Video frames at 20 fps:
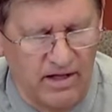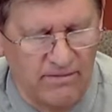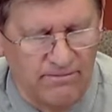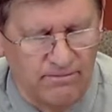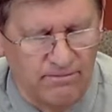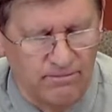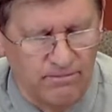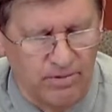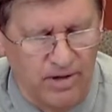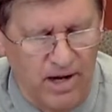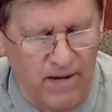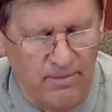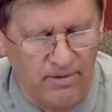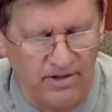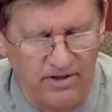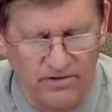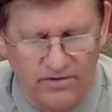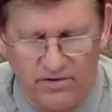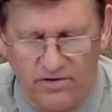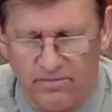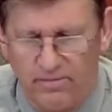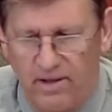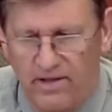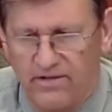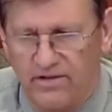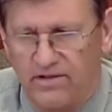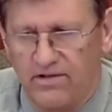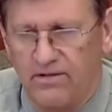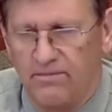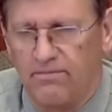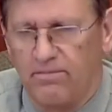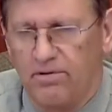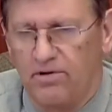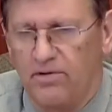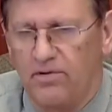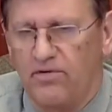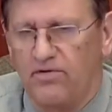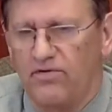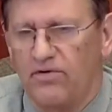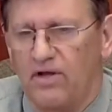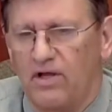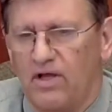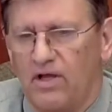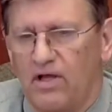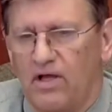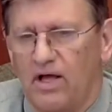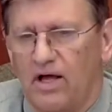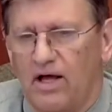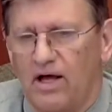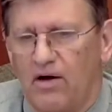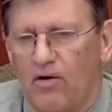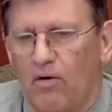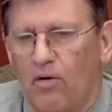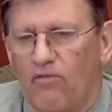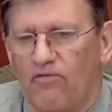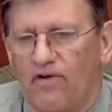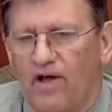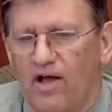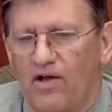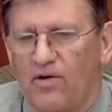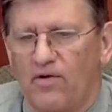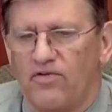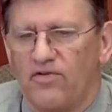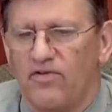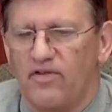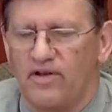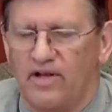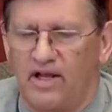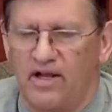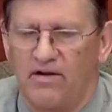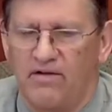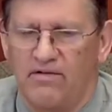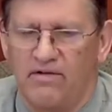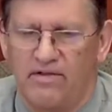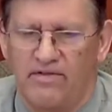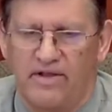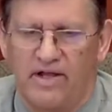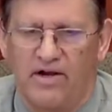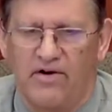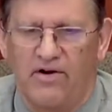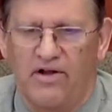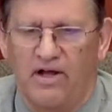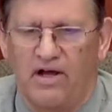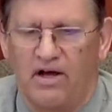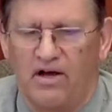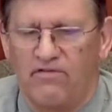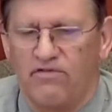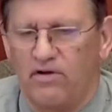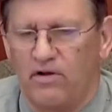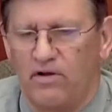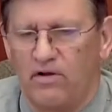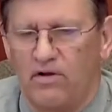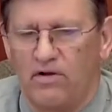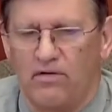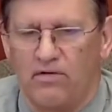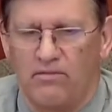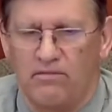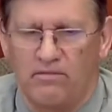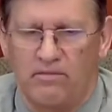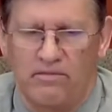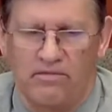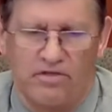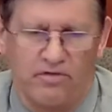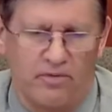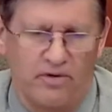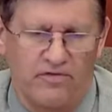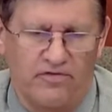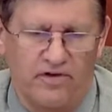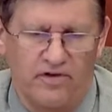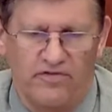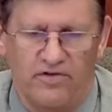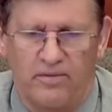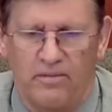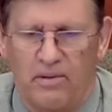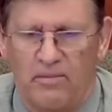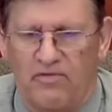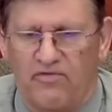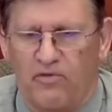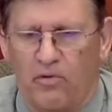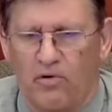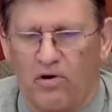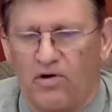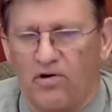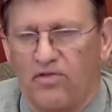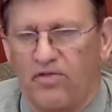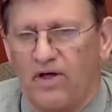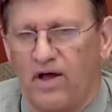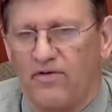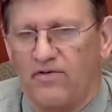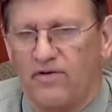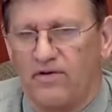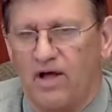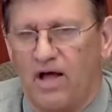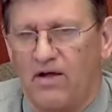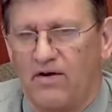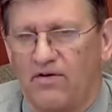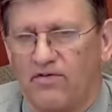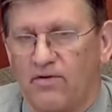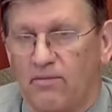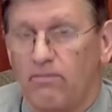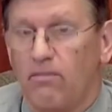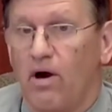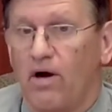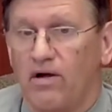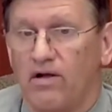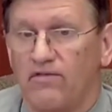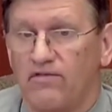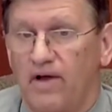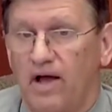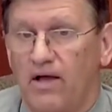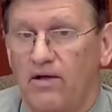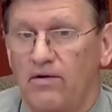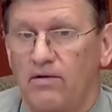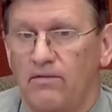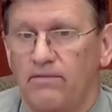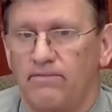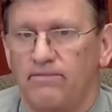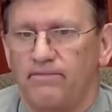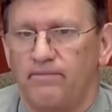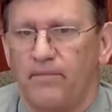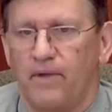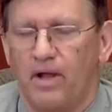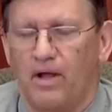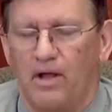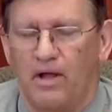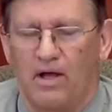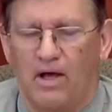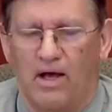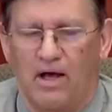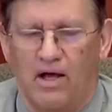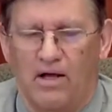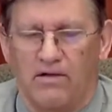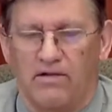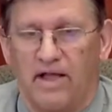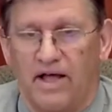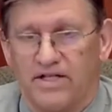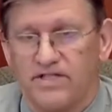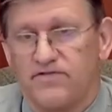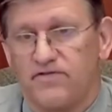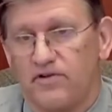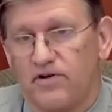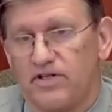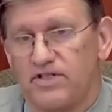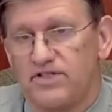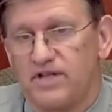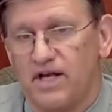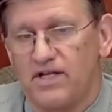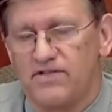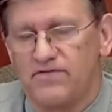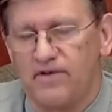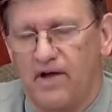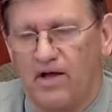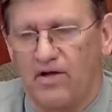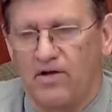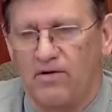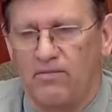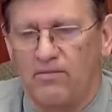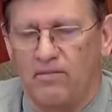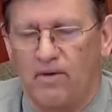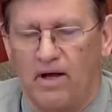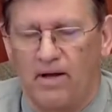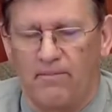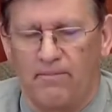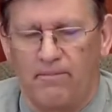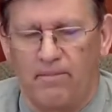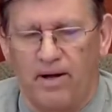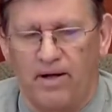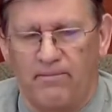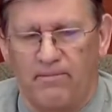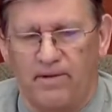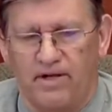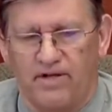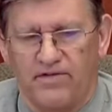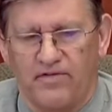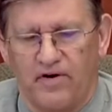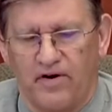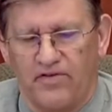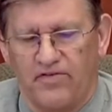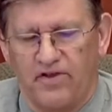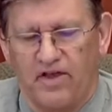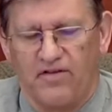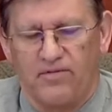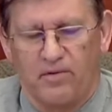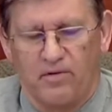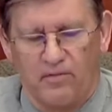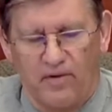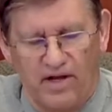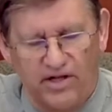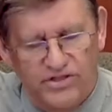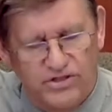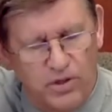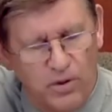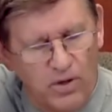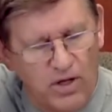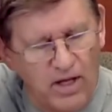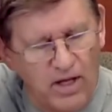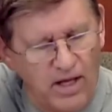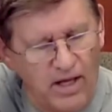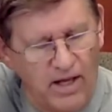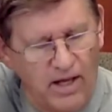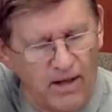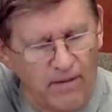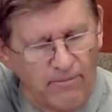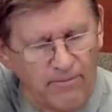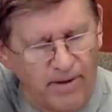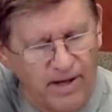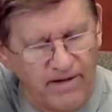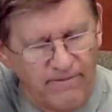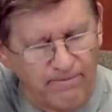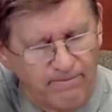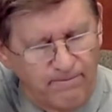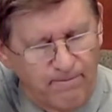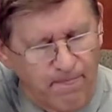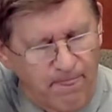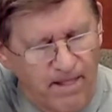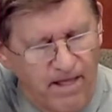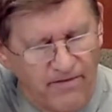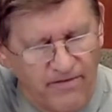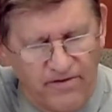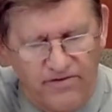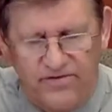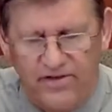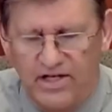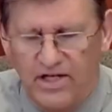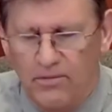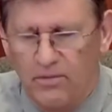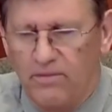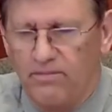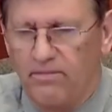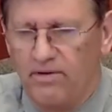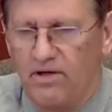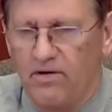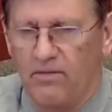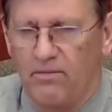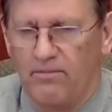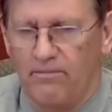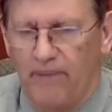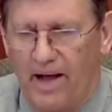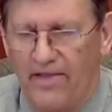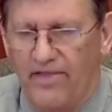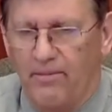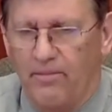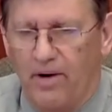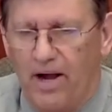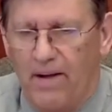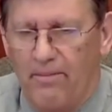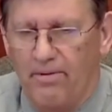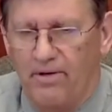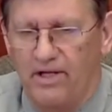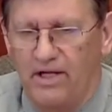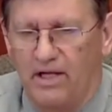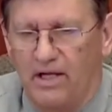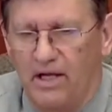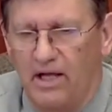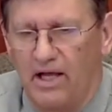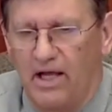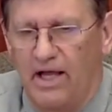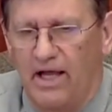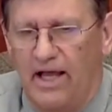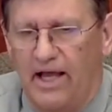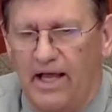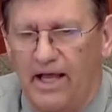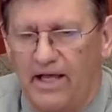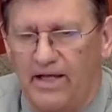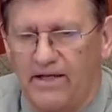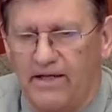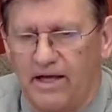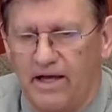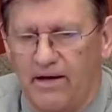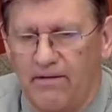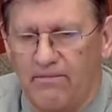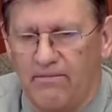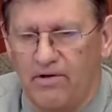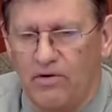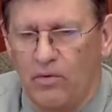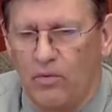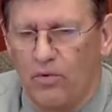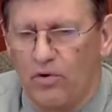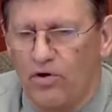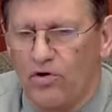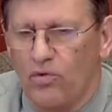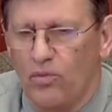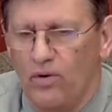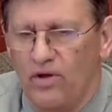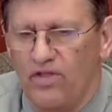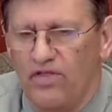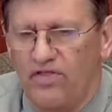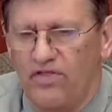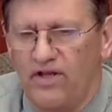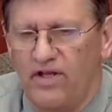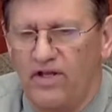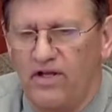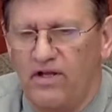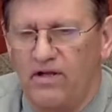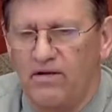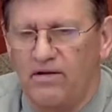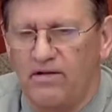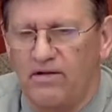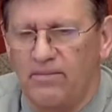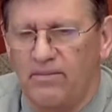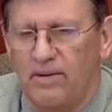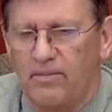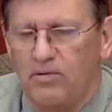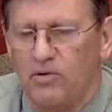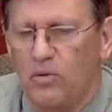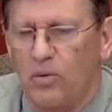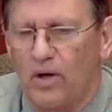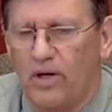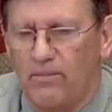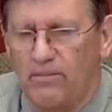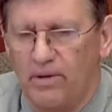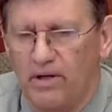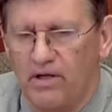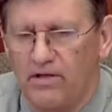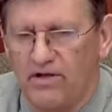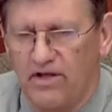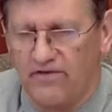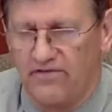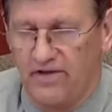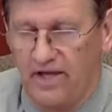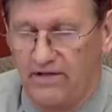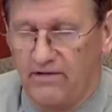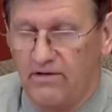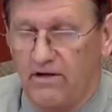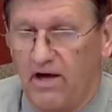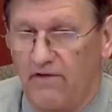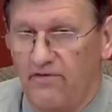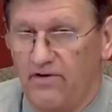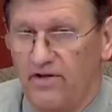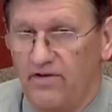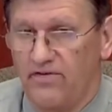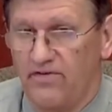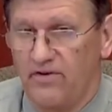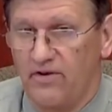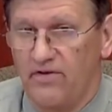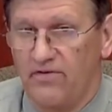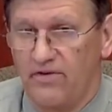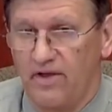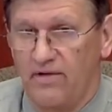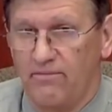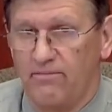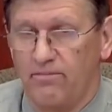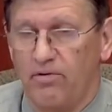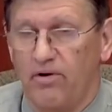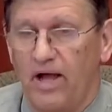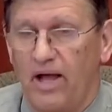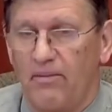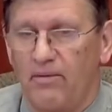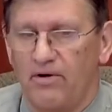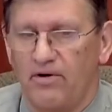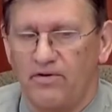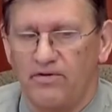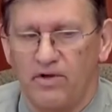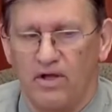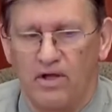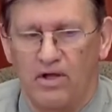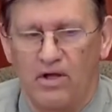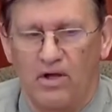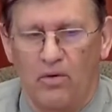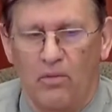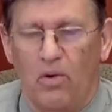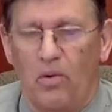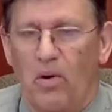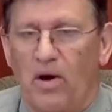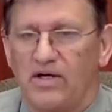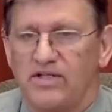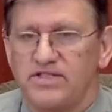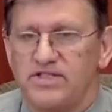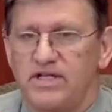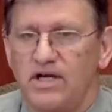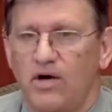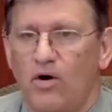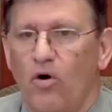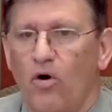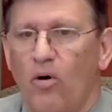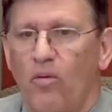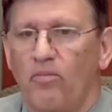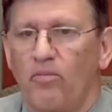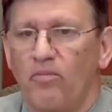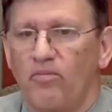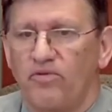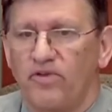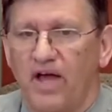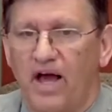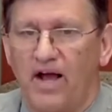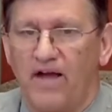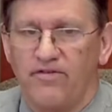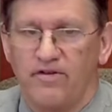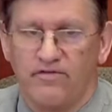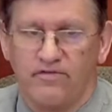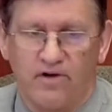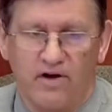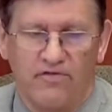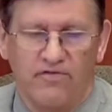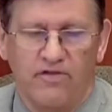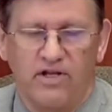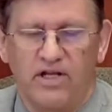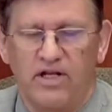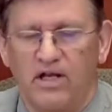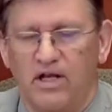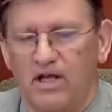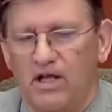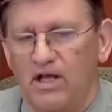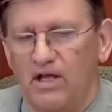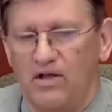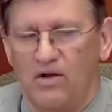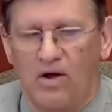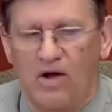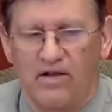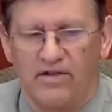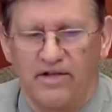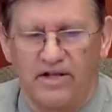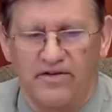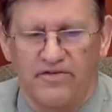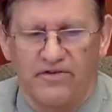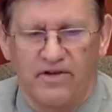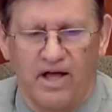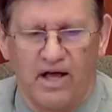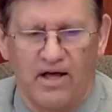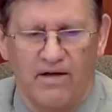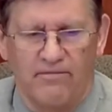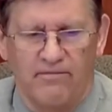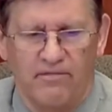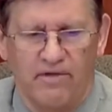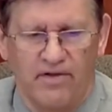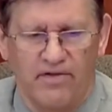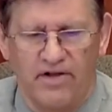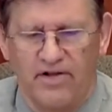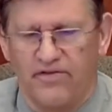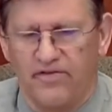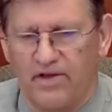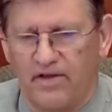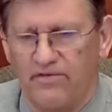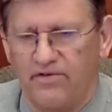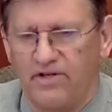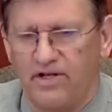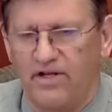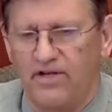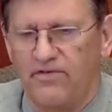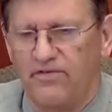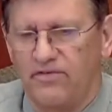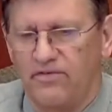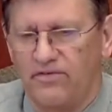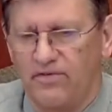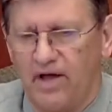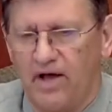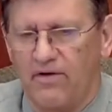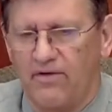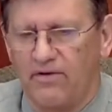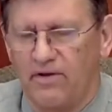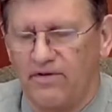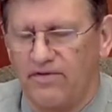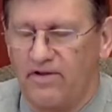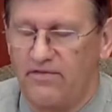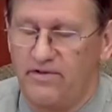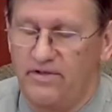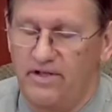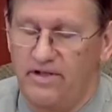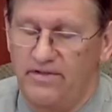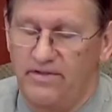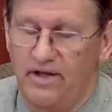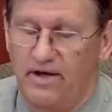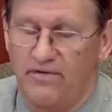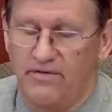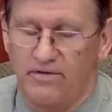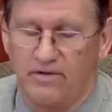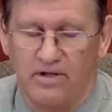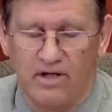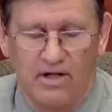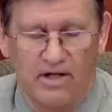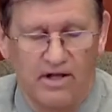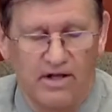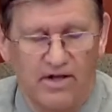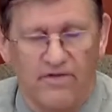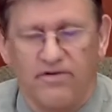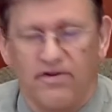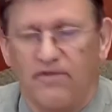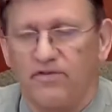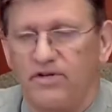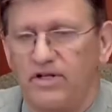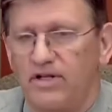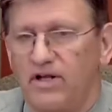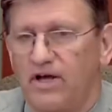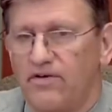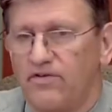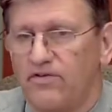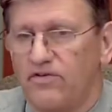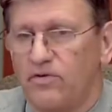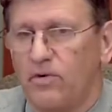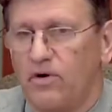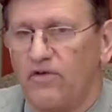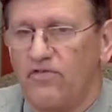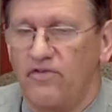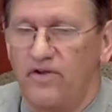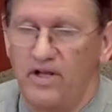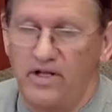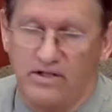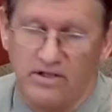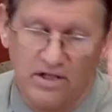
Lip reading: properties are expected to produce home values in the area of $350,000, maybe $400,000 market value, less for assessed value, but because of our assessment ratio. But the city would, buy the property and work with the people who want to build, set covenants, set parameters. We want to see a home size of roughly, at least I think it's 1,700 square feet.